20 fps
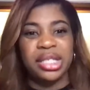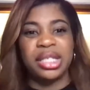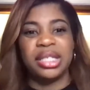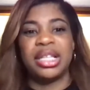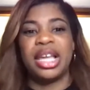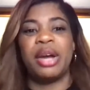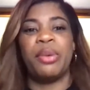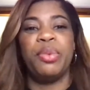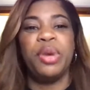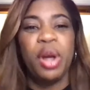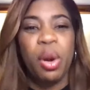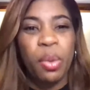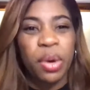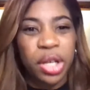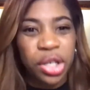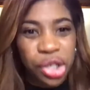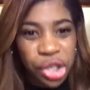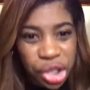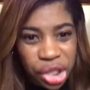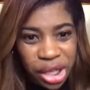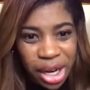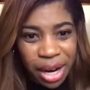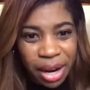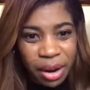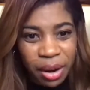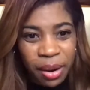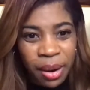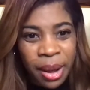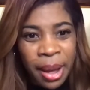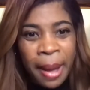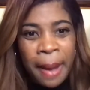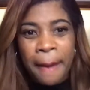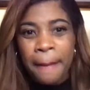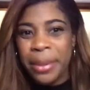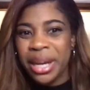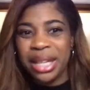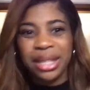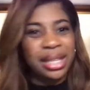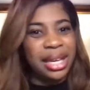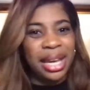It's like we don't want to share. But
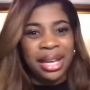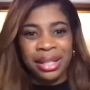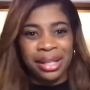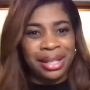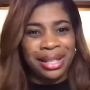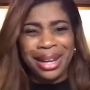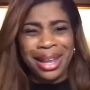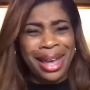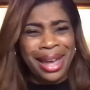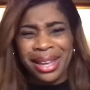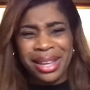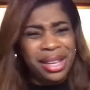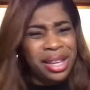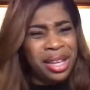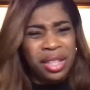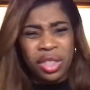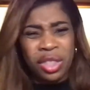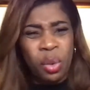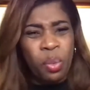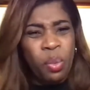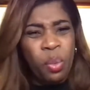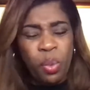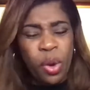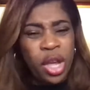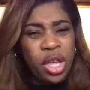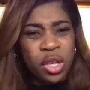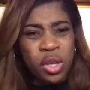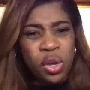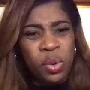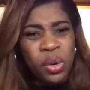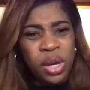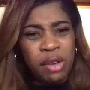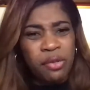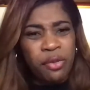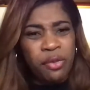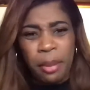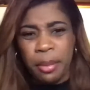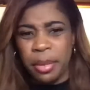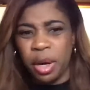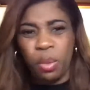at the end of the day, what you get
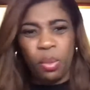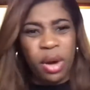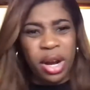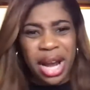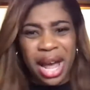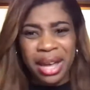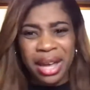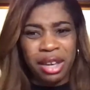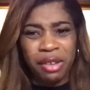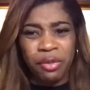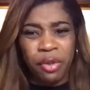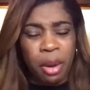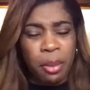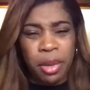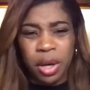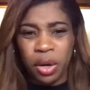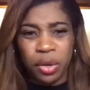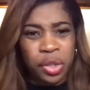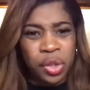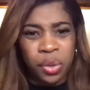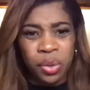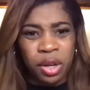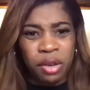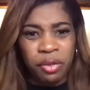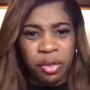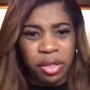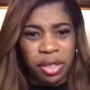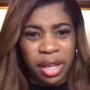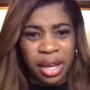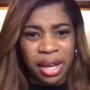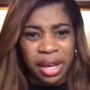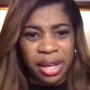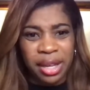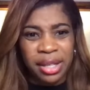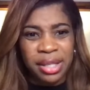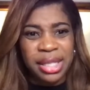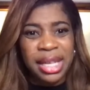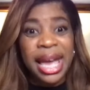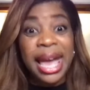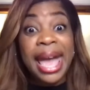from it and what I get from it are two different
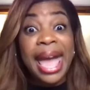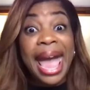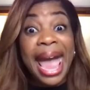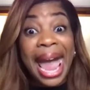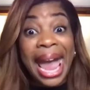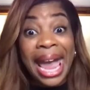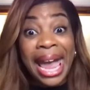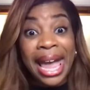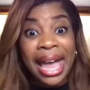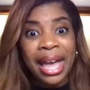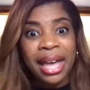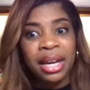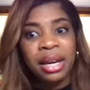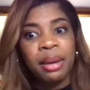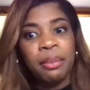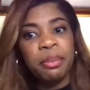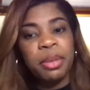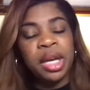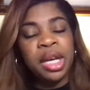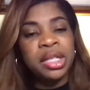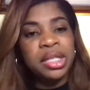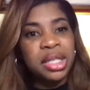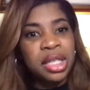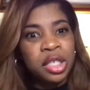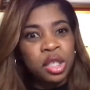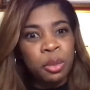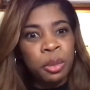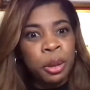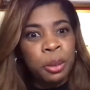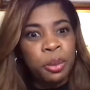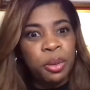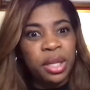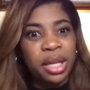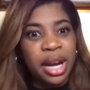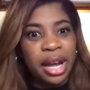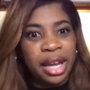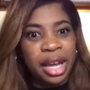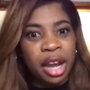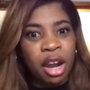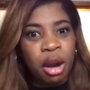things. And because these are people that I
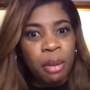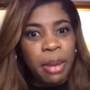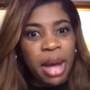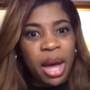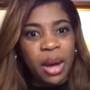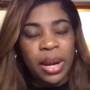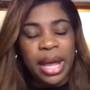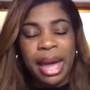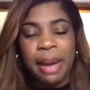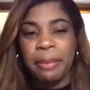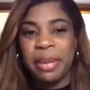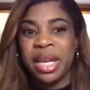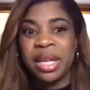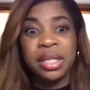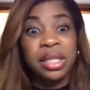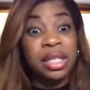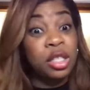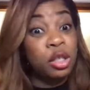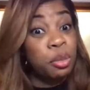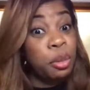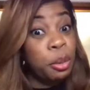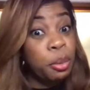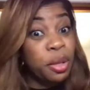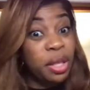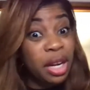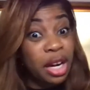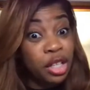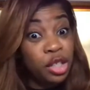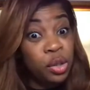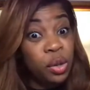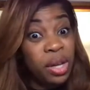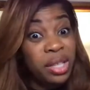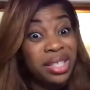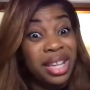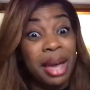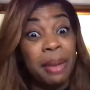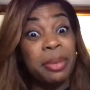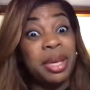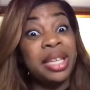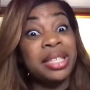care about, and because these are people that I trust,
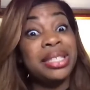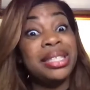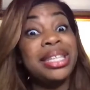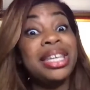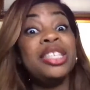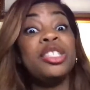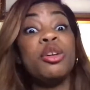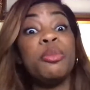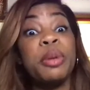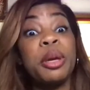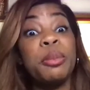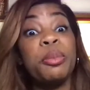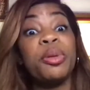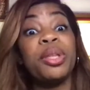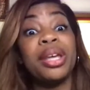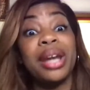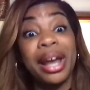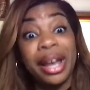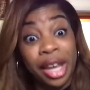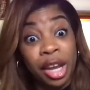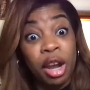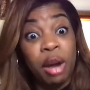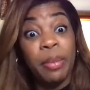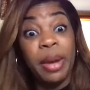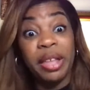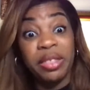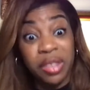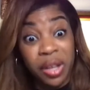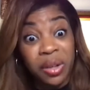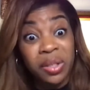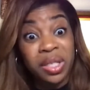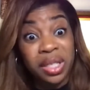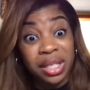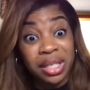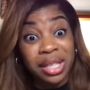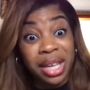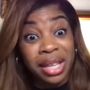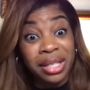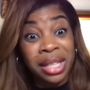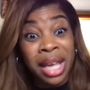and because these are people that I care about their
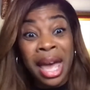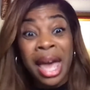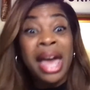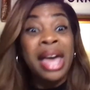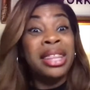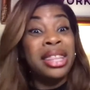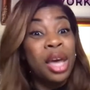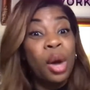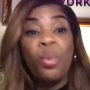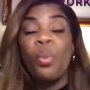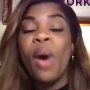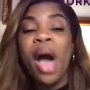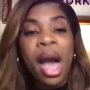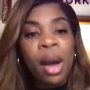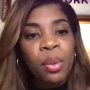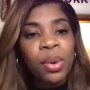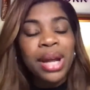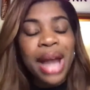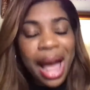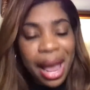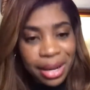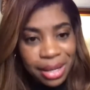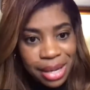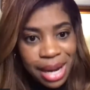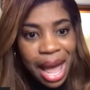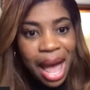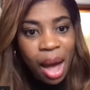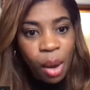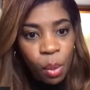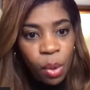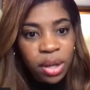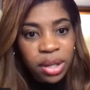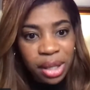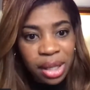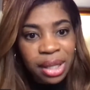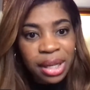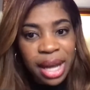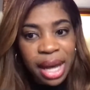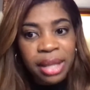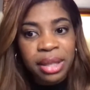success, then why would I not want to
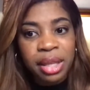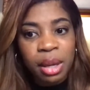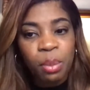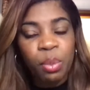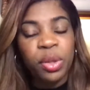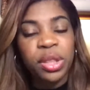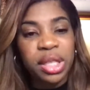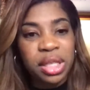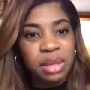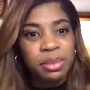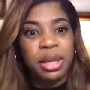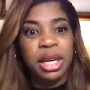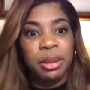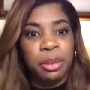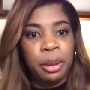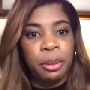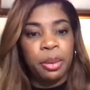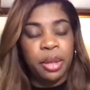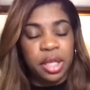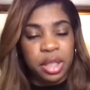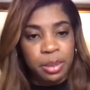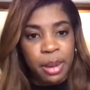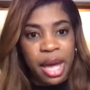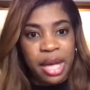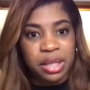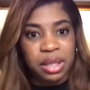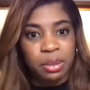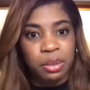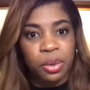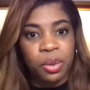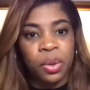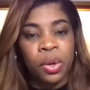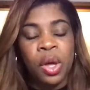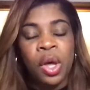connect them with as many people as possible?